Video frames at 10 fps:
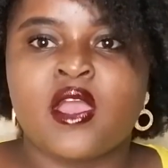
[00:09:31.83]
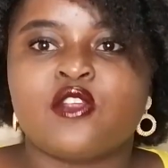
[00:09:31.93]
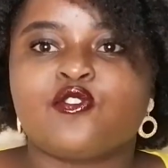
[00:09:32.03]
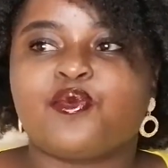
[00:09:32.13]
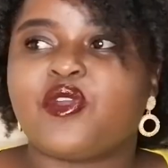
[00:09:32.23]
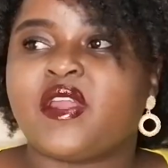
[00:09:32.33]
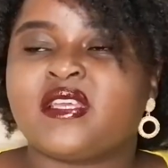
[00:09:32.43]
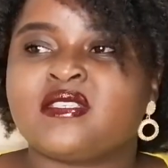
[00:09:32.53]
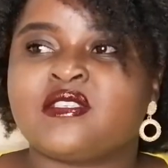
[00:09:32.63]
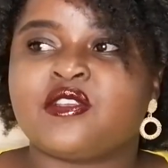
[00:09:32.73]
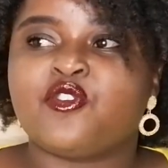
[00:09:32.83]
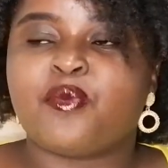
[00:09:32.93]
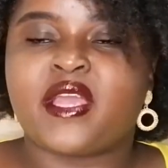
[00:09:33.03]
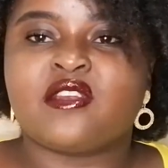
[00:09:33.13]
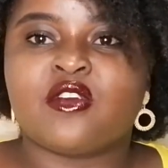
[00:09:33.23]
To be honest, you
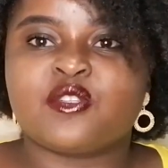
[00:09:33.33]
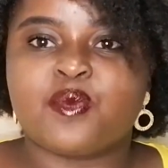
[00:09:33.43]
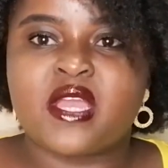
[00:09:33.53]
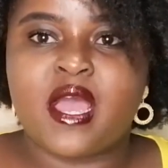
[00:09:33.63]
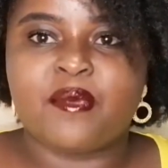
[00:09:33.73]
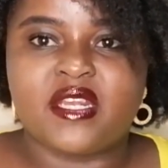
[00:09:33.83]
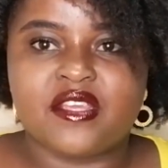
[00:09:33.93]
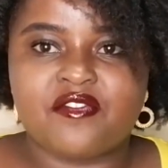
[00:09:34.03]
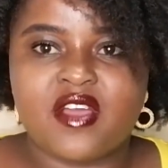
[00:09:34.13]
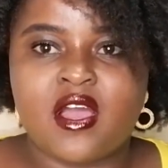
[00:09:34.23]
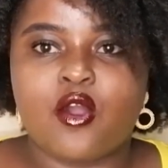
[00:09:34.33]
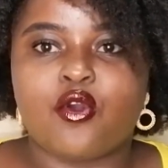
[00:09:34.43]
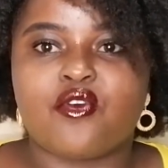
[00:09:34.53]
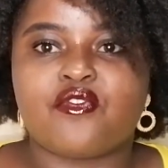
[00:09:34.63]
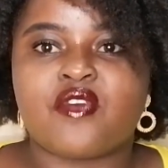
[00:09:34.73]
might not be a believer
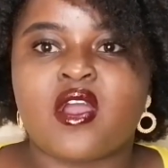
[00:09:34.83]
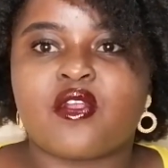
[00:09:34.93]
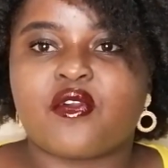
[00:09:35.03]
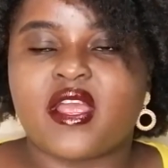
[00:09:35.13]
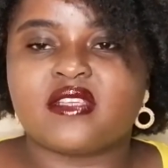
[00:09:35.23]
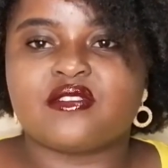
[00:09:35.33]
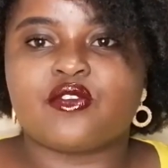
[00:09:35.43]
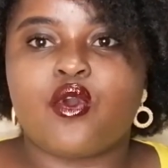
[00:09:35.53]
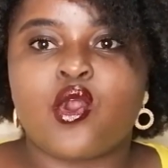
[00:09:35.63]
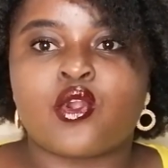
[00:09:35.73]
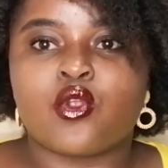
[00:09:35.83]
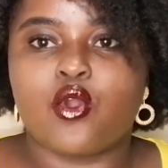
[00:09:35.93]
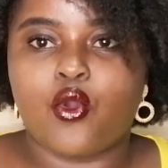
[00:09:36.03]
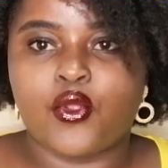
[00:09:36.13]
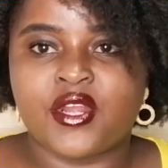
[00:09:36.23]
of Christ or
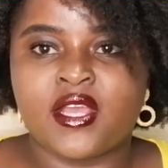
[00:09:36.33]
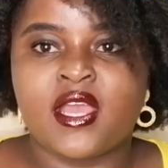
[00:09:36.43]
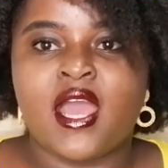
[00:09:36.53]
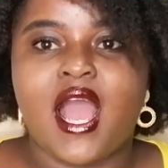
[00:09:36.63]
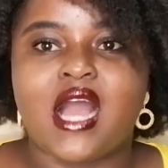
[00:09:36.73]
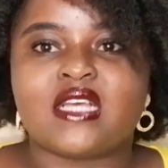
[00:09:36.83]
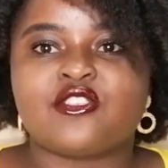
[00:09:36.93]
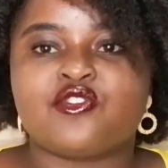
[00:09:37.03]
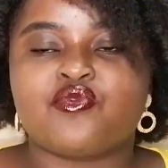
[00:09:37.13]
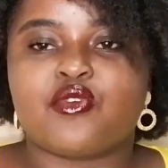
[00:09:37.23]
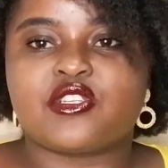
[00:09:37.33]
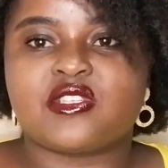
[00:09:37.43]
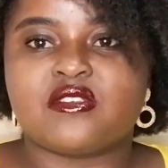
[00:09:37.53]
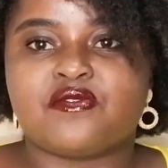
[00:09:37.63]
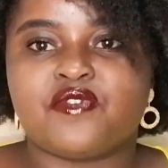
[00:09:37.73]
God as you watch
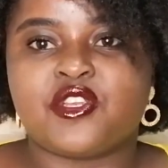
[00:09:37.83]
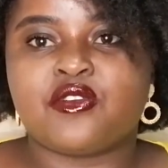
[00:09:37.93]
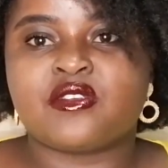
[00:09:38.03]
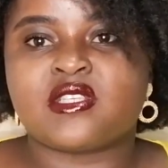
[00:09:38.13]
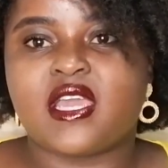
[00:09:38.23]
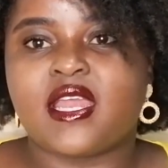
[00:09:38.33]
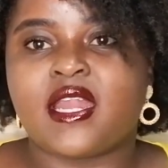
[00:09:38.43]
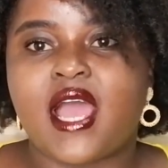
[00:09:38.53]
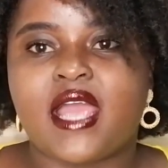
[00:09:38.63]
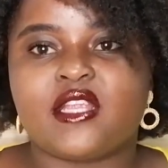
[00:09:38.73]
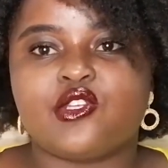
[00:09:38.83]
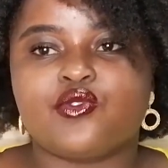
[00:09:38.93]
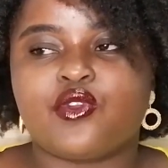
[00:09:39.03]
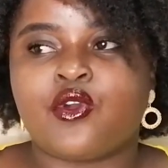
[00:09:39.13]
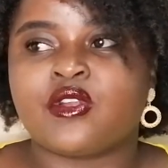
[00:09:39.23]
these videos, and I do
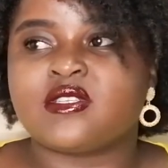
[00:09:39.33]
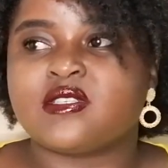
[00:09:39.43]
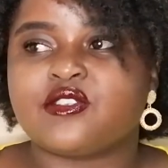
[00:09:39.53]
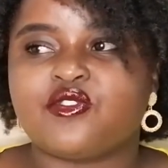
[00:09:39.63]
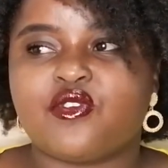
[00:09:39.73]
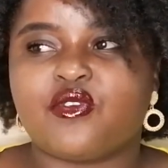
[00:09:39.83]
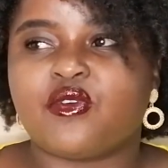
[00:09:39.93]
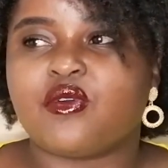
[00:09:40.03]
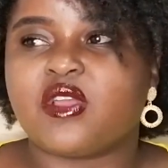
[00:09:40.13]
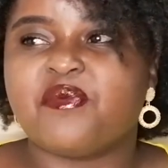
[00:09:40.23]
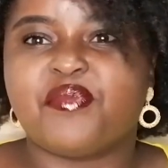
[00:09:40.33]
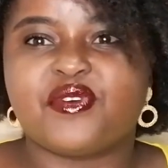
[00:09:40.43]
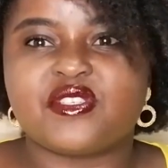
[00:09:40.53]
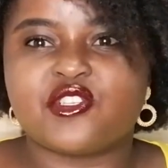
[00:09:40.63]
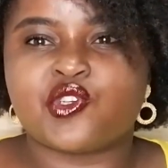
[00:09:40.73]
not,
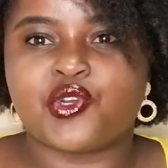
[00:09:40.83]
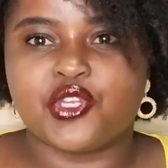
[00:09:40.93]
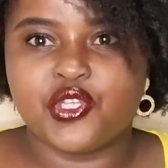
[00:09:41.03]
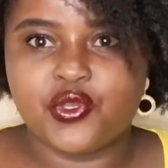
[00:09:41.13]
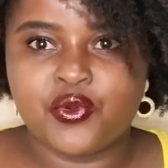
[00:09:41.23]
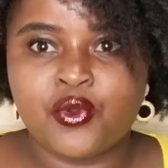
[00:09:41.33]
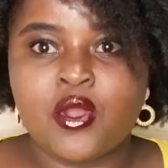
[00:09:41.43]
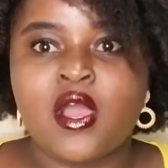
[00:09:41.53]
impose it on you.